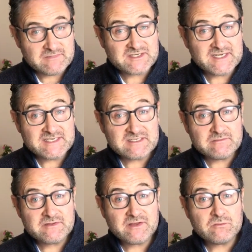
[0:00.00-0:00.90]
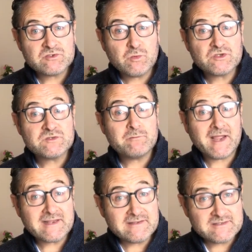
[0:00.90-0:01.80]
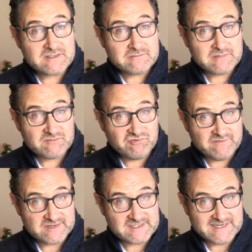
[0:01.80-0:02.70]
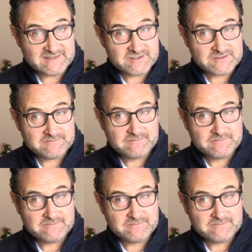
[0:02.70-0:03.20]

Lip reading: a system that was once banned by previous leaders,